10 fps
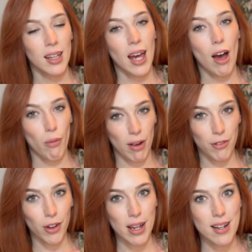
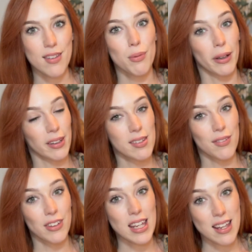However, it is
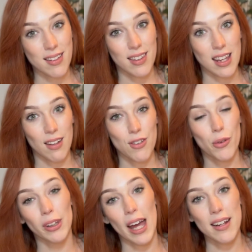relatively easy. If you
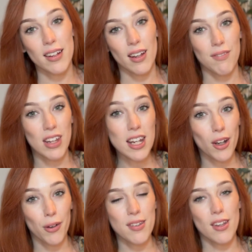would like
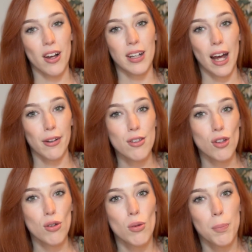videos on how
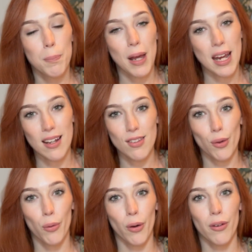to paint
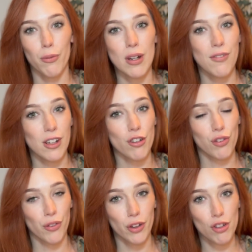or refinish
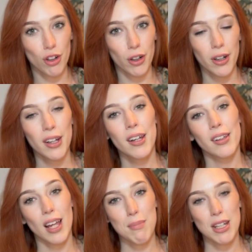furniture,
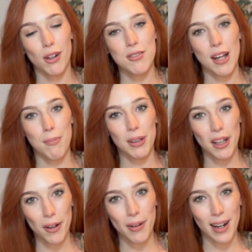let me know down
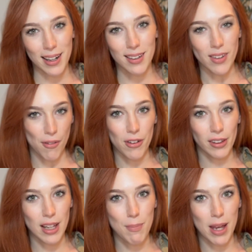below and I can
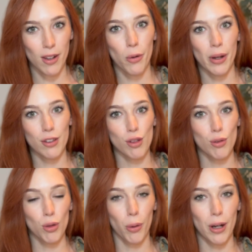definitely make a quick
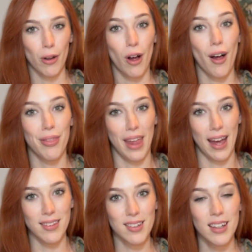tutorial on
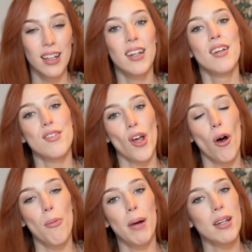that.
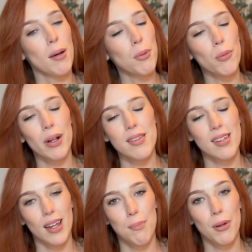So my number one
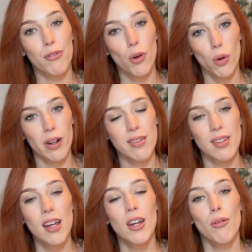tip, of course,
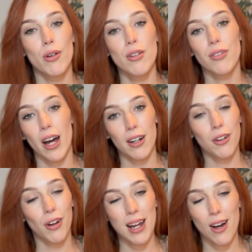when you've got a
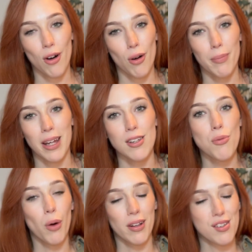gray home and you
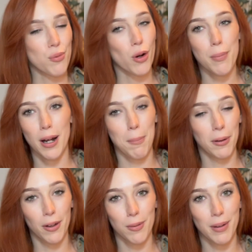want to warm it up a
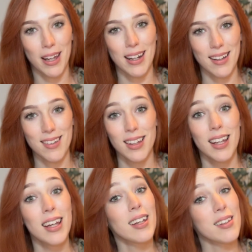little bit, is
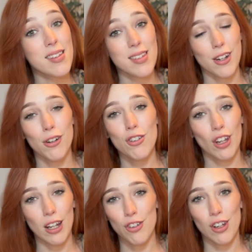consider
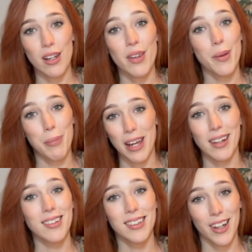changing the
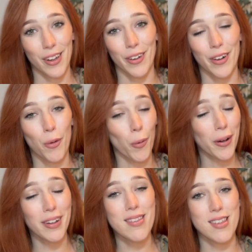paint color, or
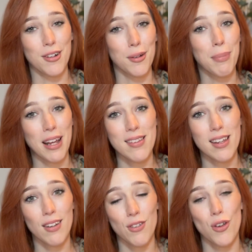consider
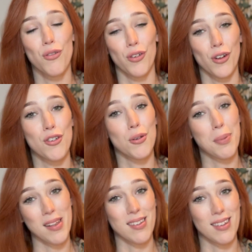painting a few furniture
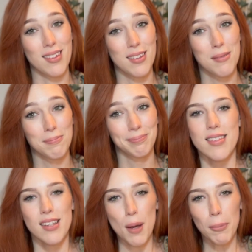pieces.
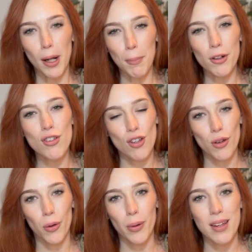Tip number
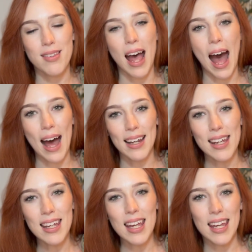2 is
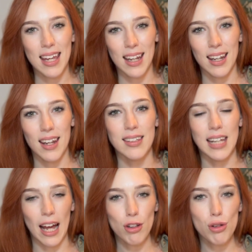adding in
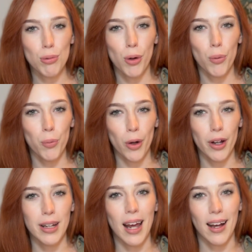natural
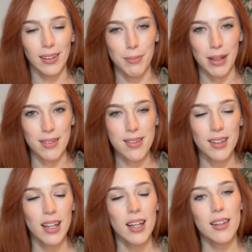wood elements.
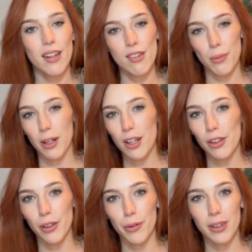This would
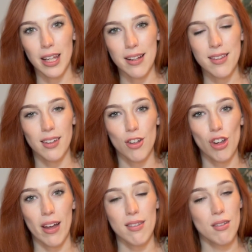include things such
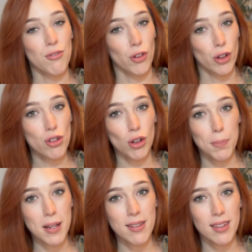as furniture
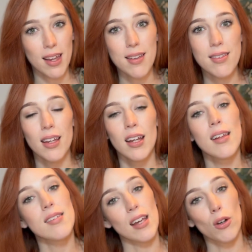pieces,
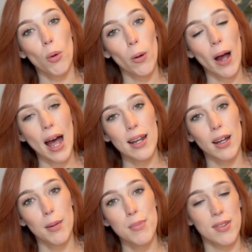decor
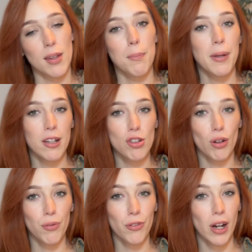items, picture
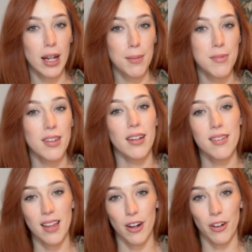frames,
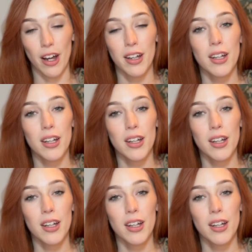etc.